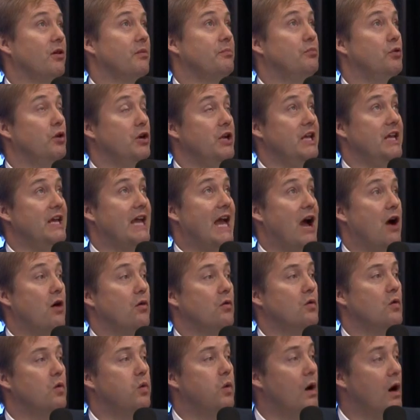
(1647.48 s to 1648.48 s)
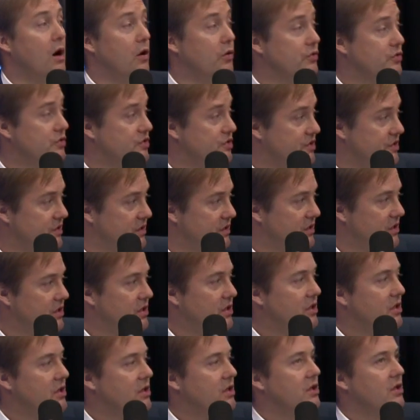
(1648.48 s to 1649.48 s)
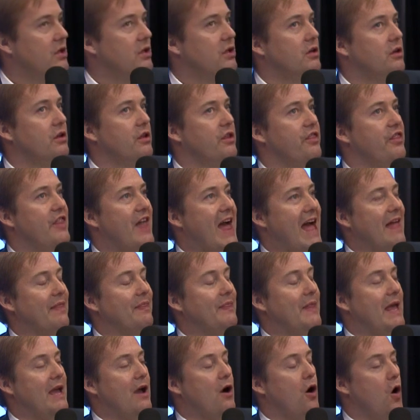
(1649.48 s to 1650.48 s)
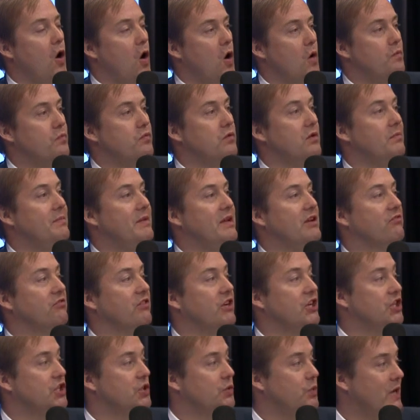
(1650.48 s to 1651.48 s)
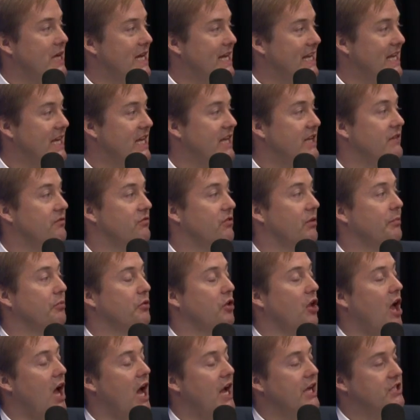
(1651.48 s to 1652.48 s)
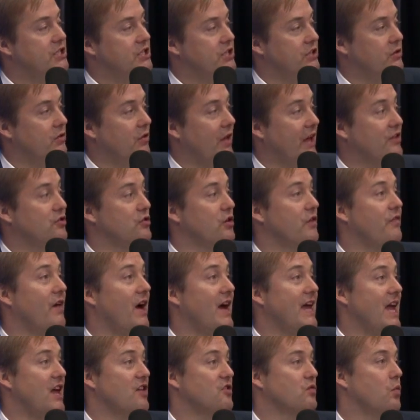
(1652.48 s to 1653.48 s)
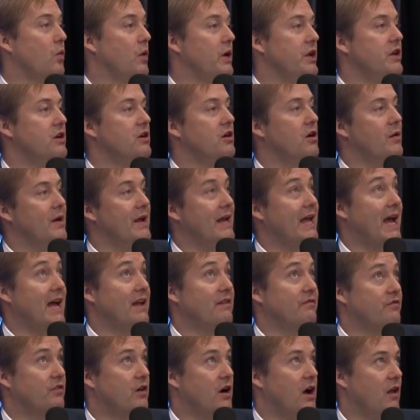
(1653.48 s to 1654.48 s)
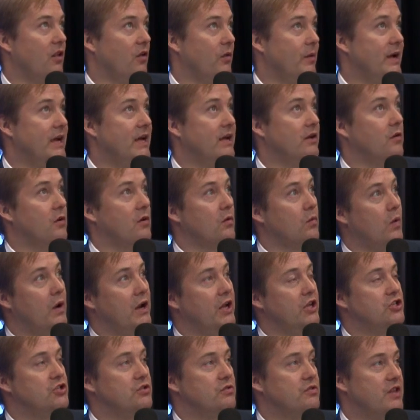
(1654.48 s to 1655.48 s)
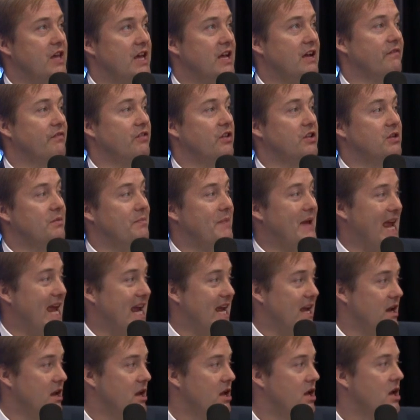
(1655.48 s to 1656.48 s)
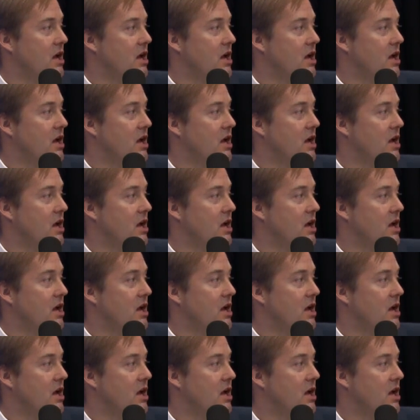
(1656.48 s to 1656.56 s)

are putting out quotes. Right that they hope will be retweeted or replied to. Like, so if I ask, what are you going at for Halloween or what did you think of the debate,